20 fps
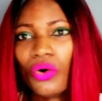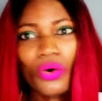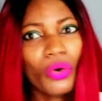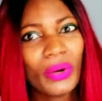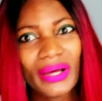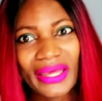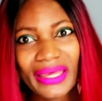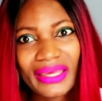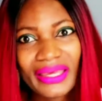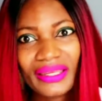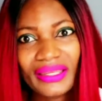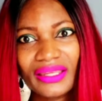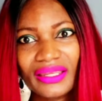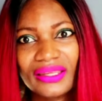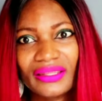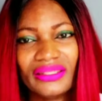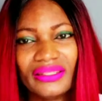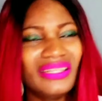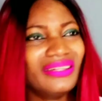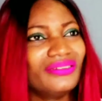okay,
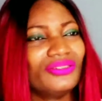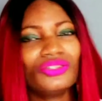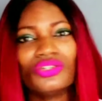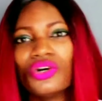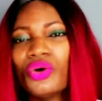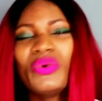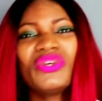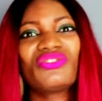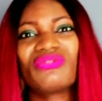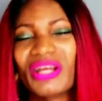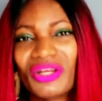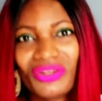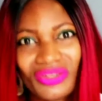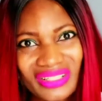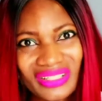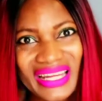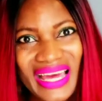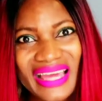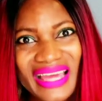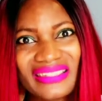they are not always
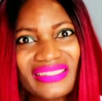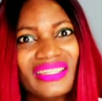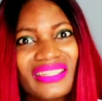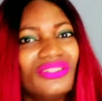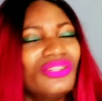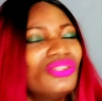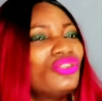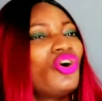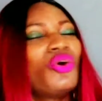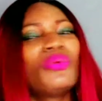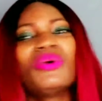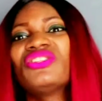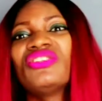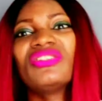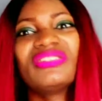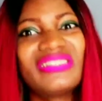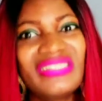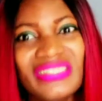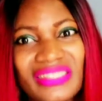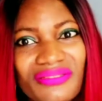recognized, they are not always
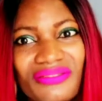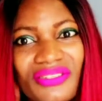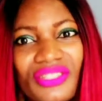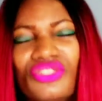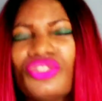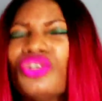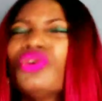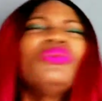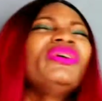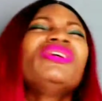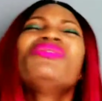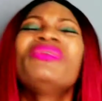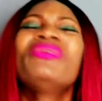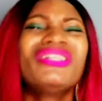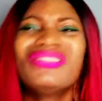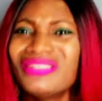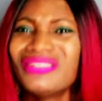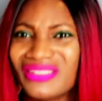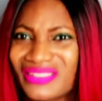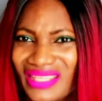on TV, so
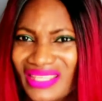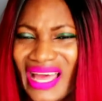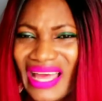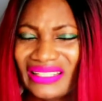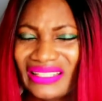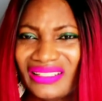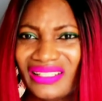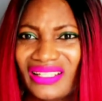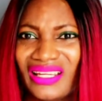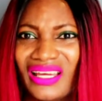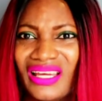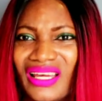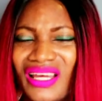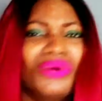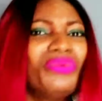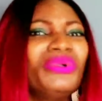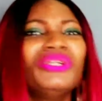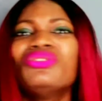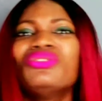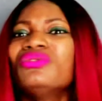we understand.
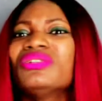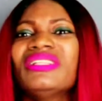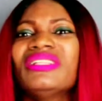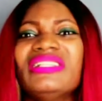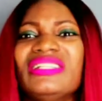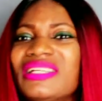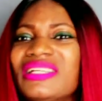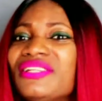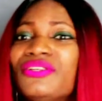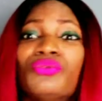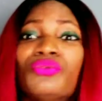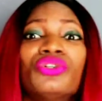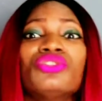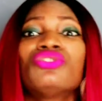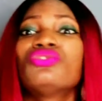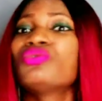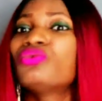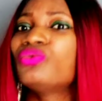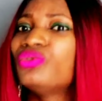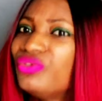We do not need
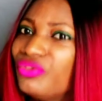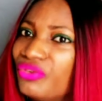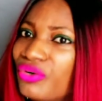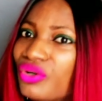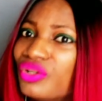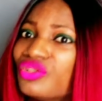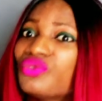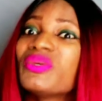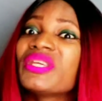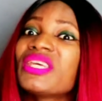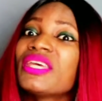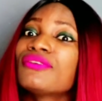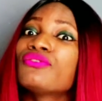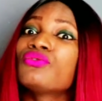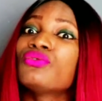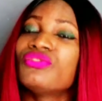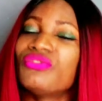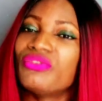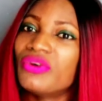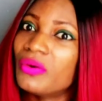anyone to root for us, we
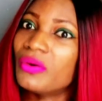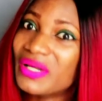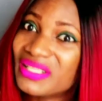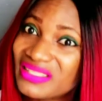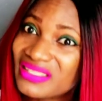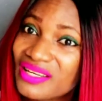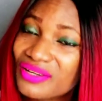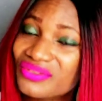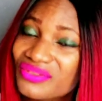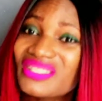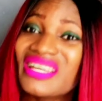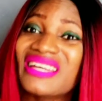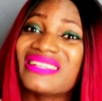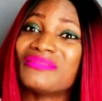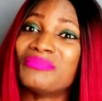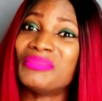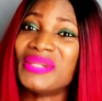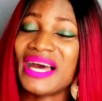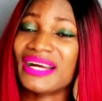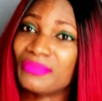can root for ourselves
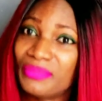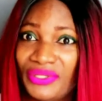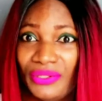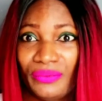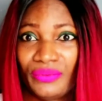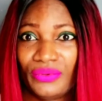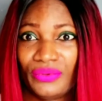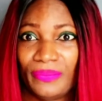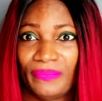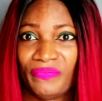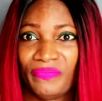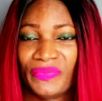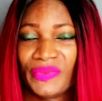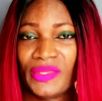as black people.